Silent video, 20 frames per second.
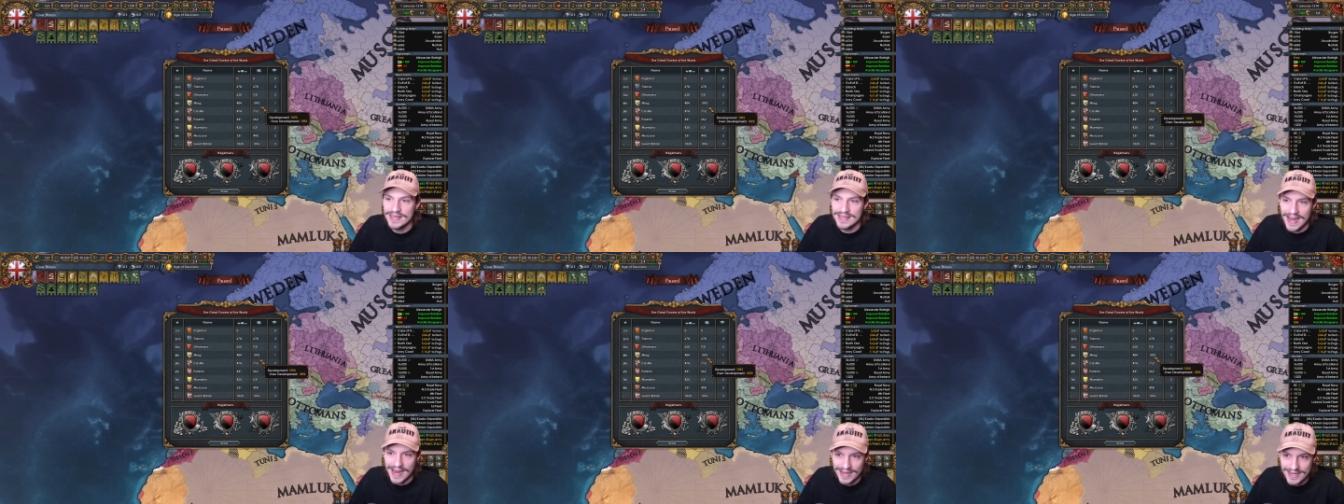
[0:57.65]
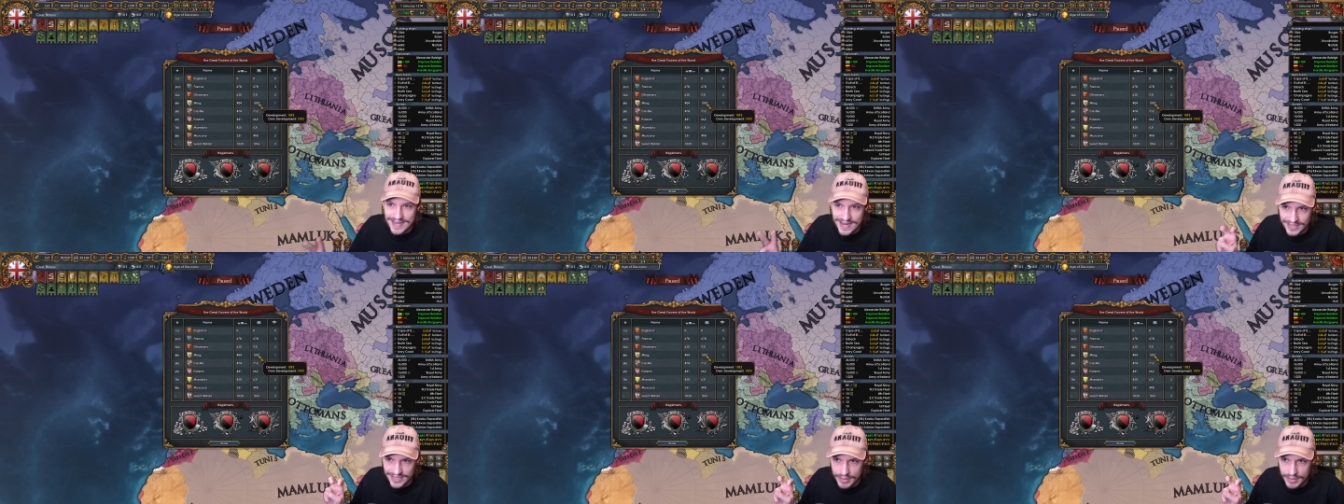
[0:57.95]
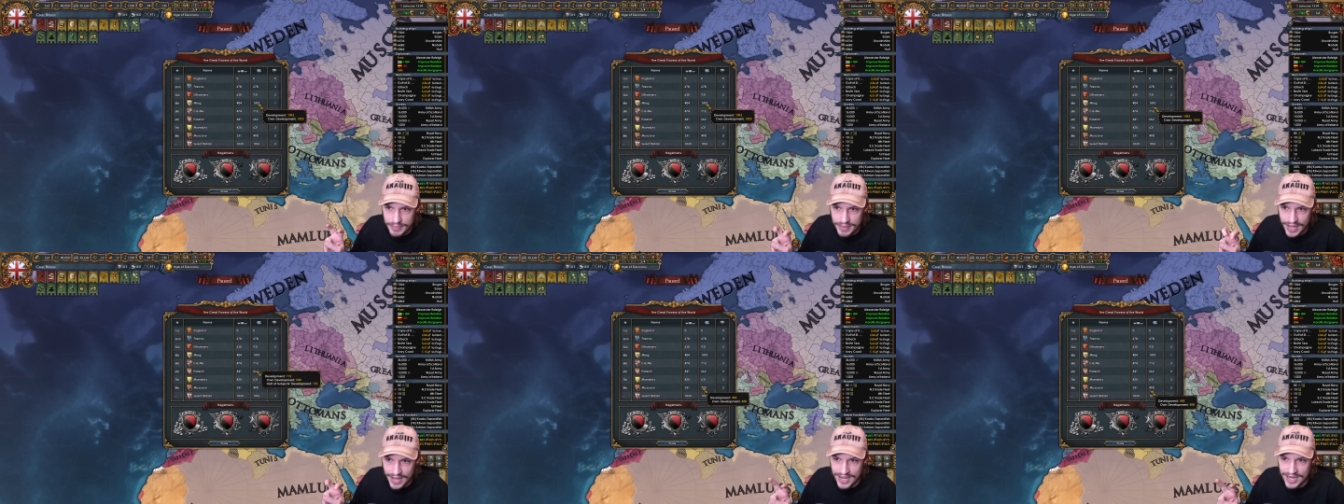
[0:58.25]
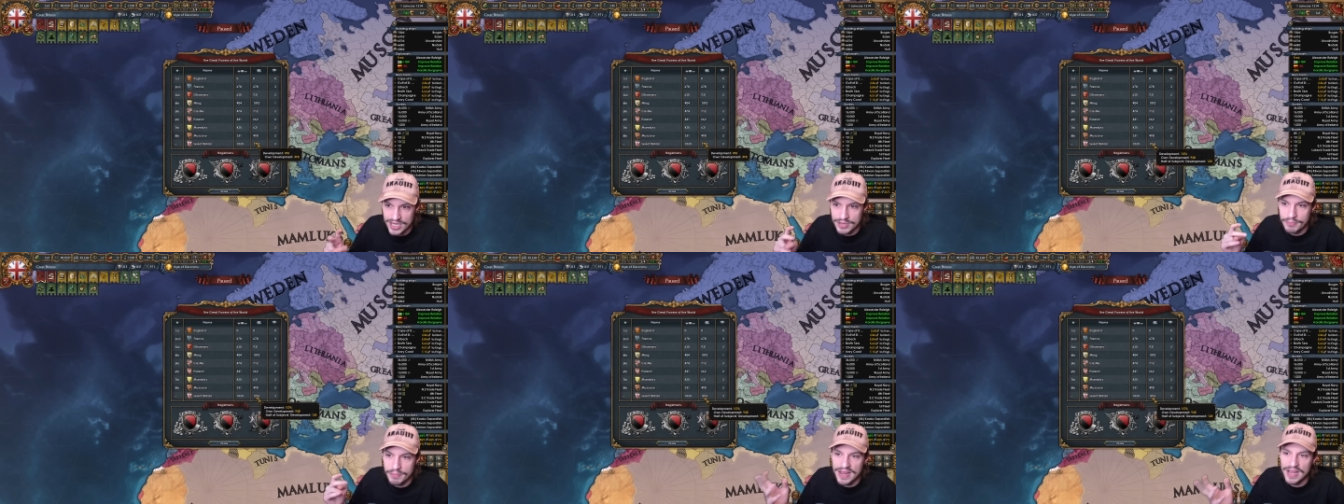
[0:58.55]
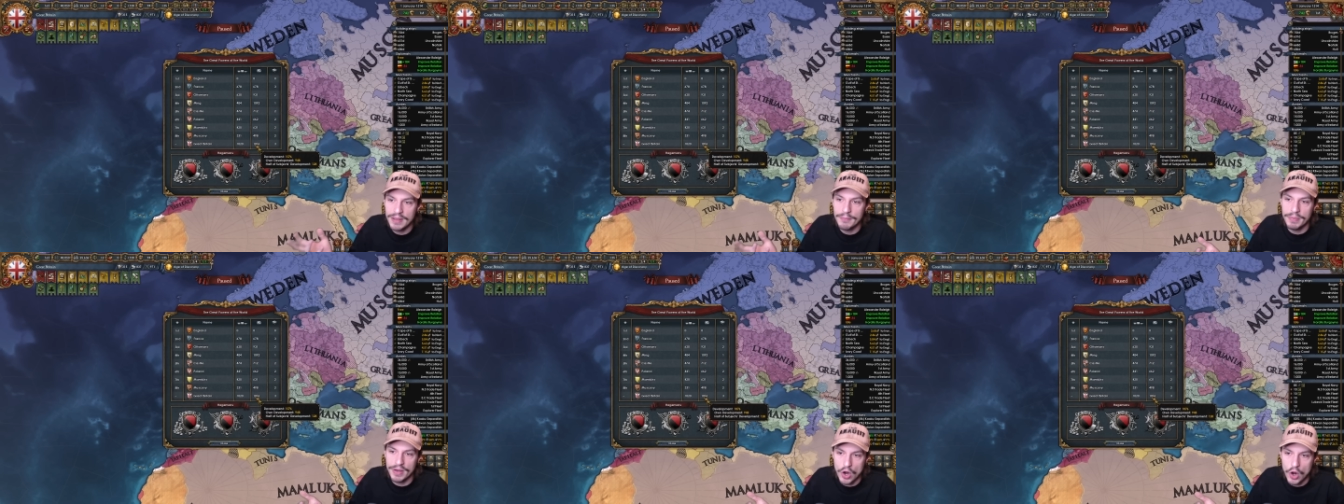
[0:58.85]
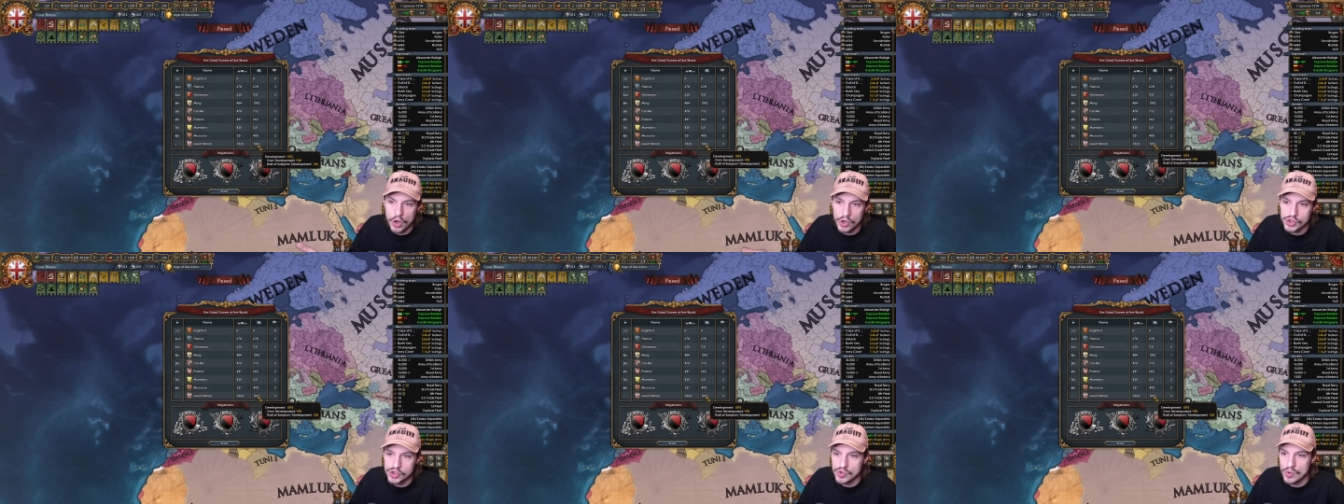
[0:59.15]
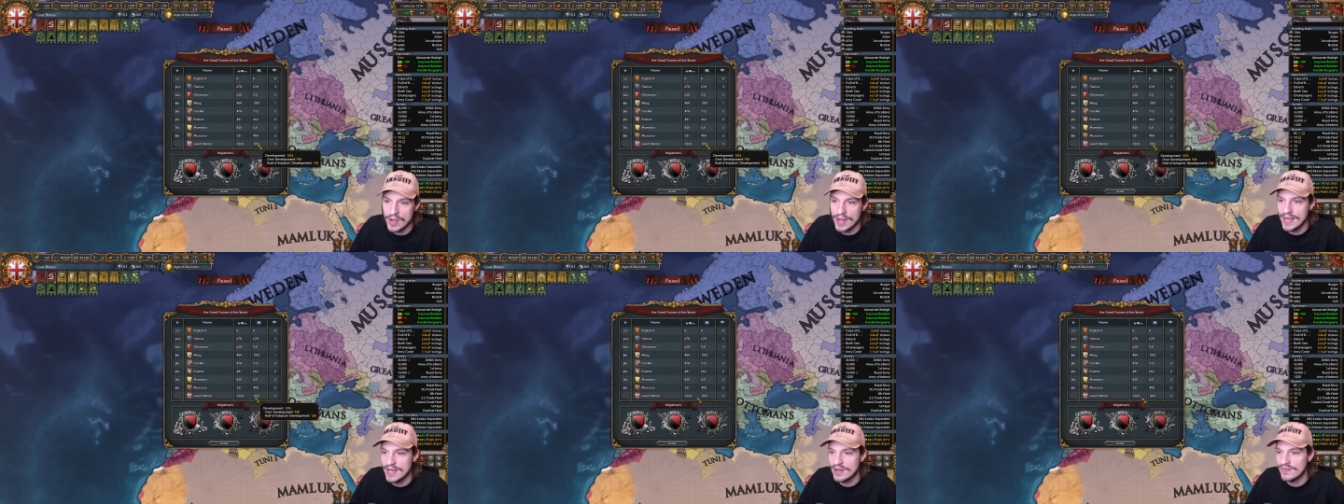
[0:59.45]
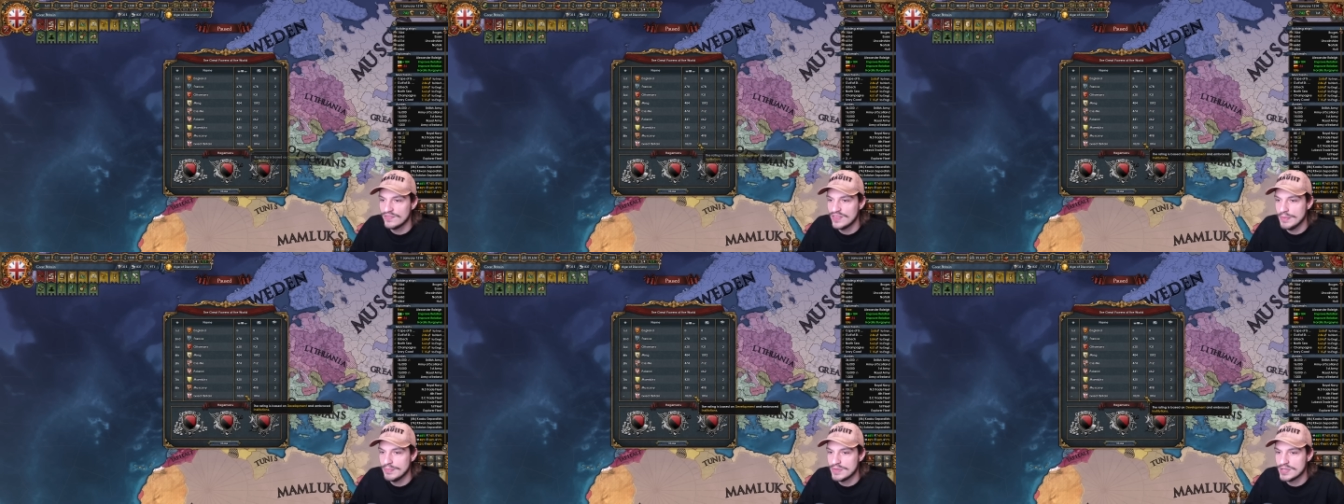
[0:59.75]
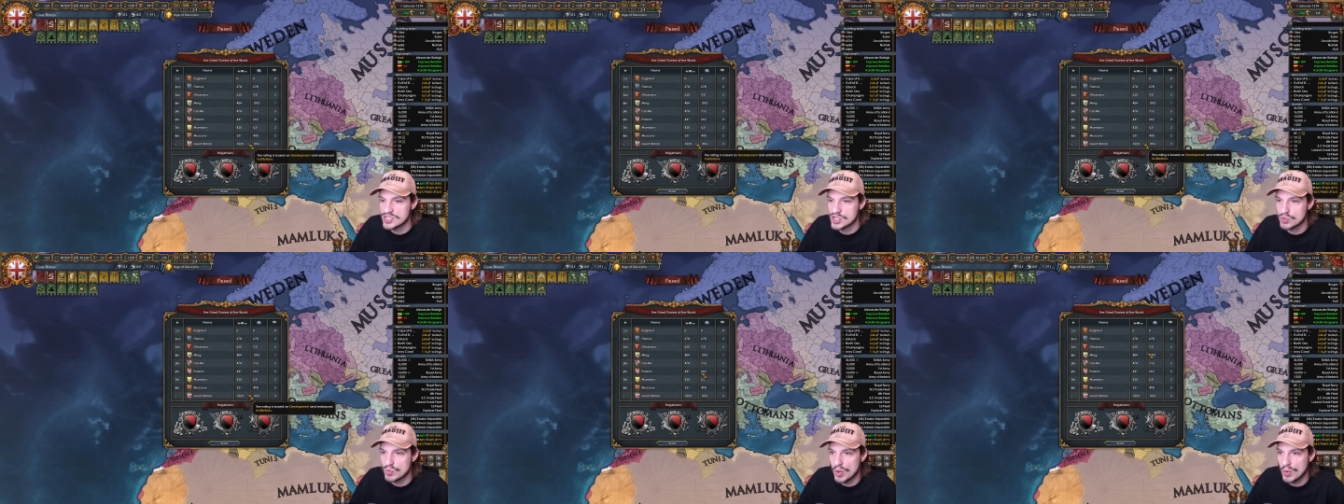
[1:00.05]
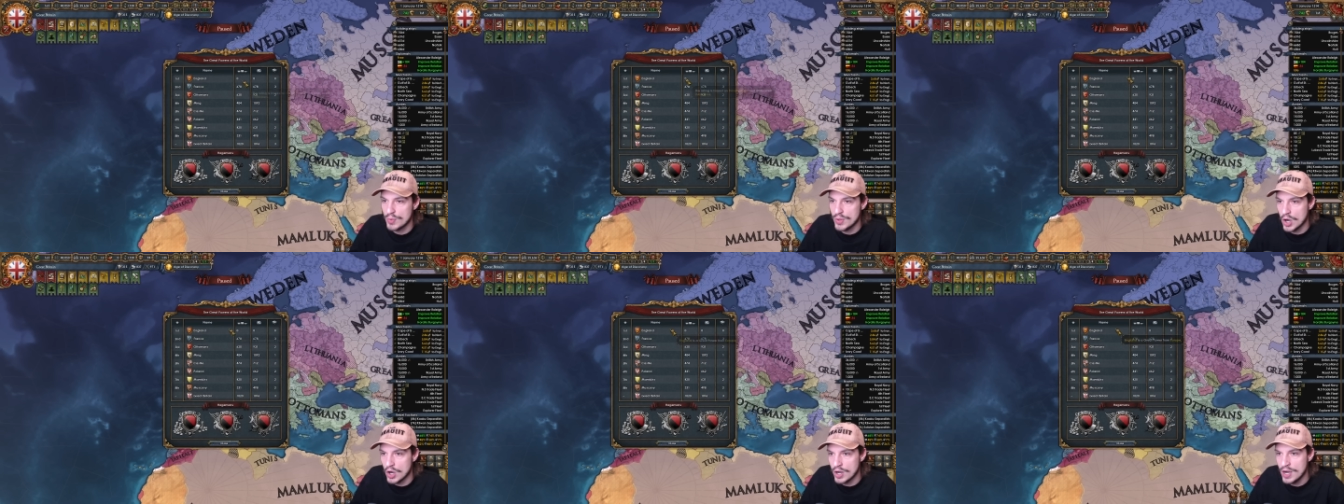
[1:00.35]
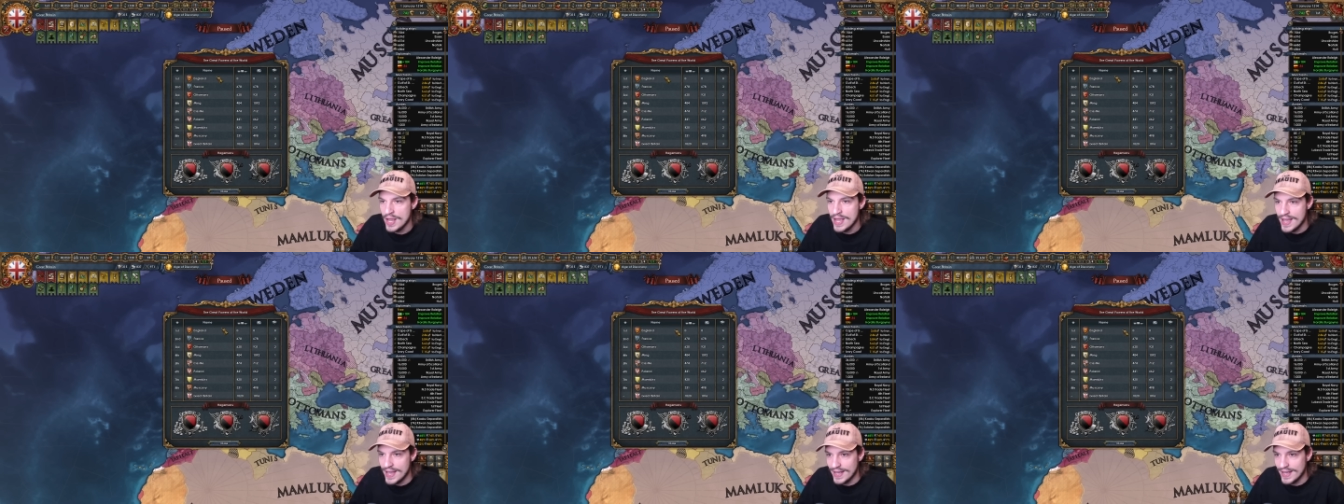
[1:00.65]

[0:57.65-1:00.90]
Technically behind Ming, but also ahead of them. This is where we are.